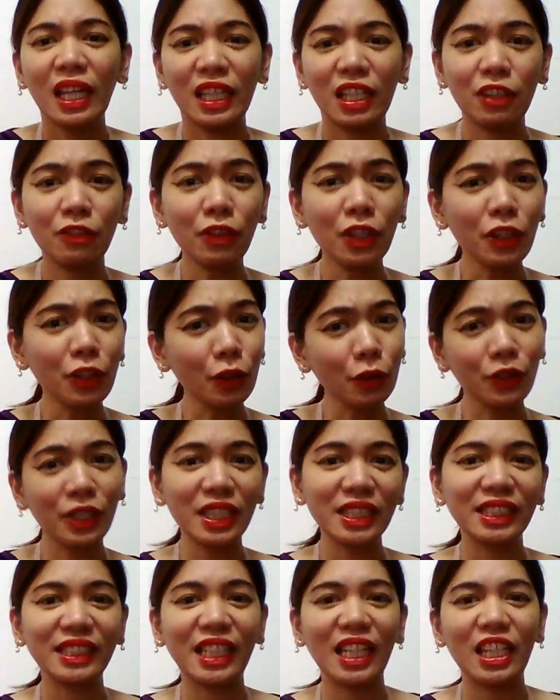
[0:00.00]
Even though they
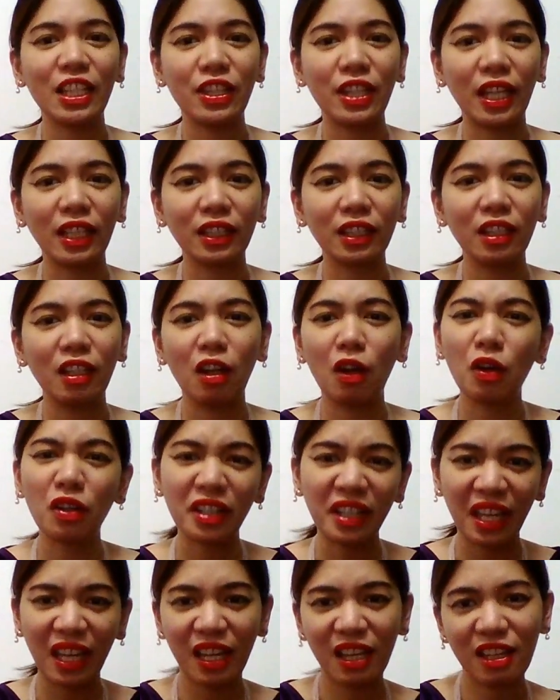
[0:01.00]
say that,
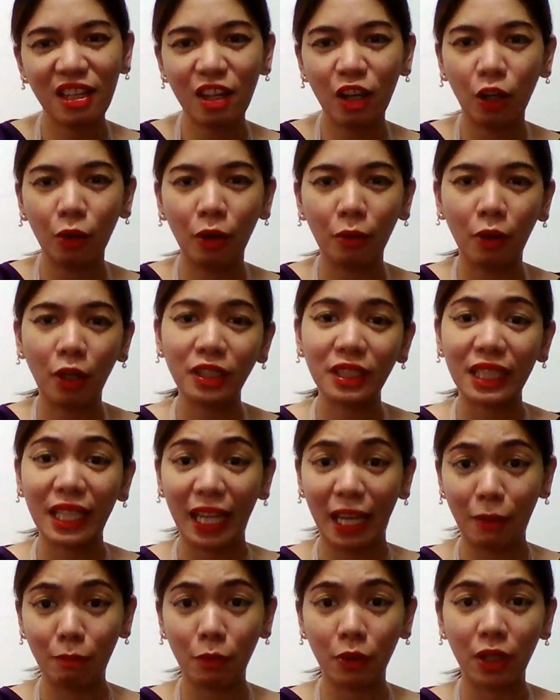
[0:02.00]
okay, on
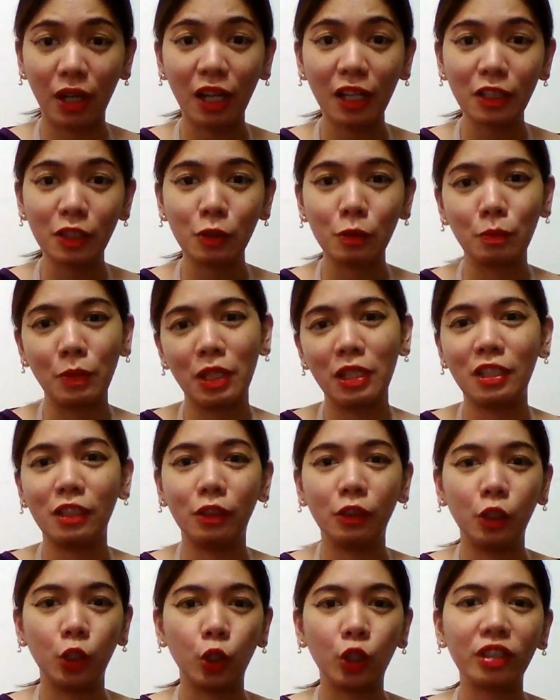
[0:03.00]
camera you may
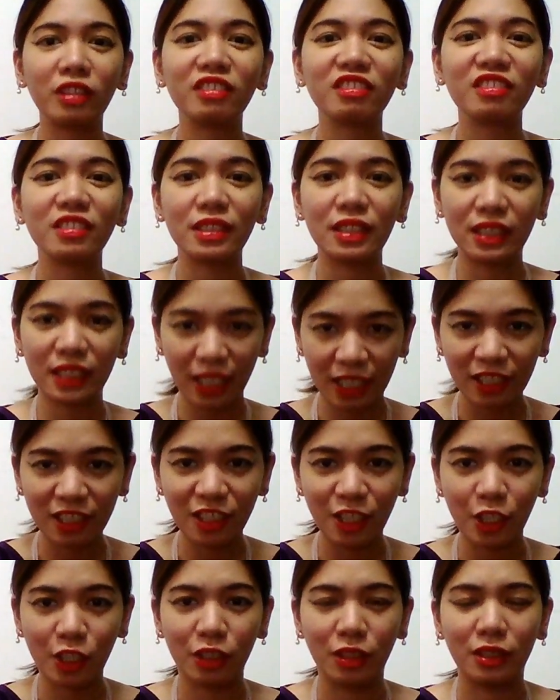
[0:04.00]
look 10
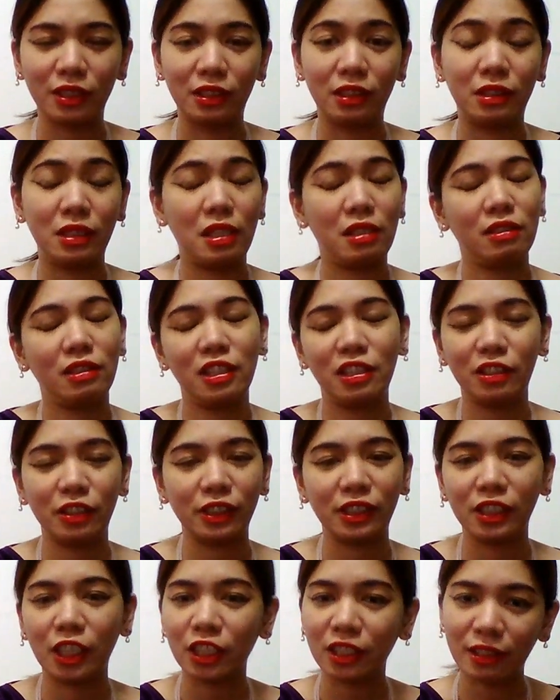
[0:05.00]
years,
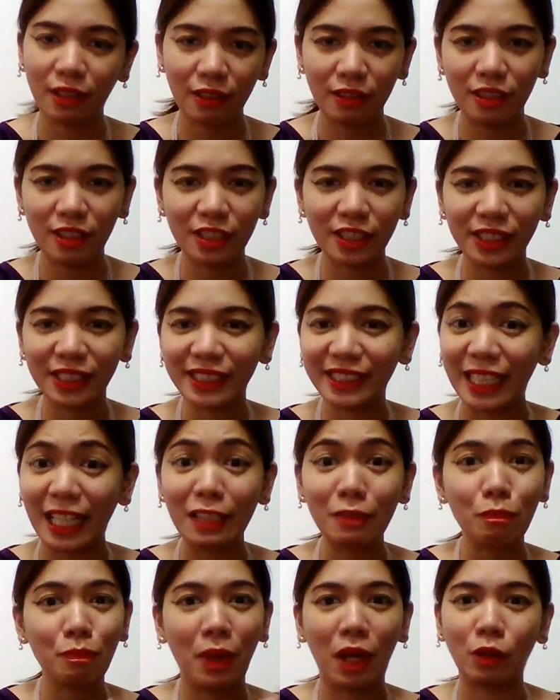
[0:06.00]
not 10 years,
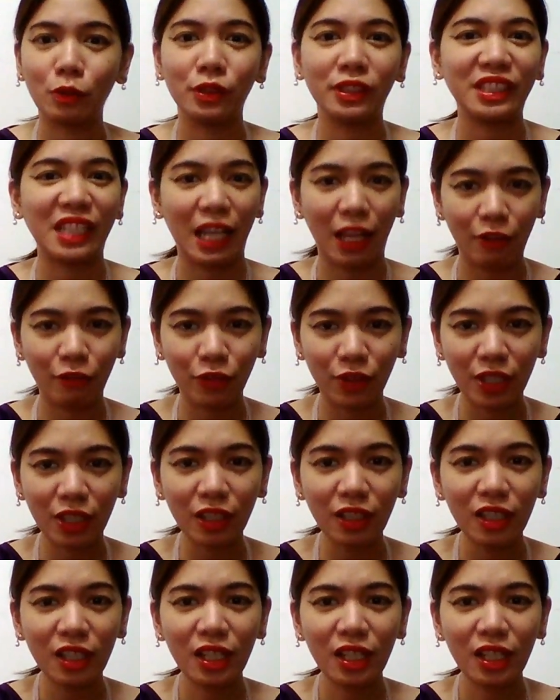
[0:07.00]
10 pounds heavier.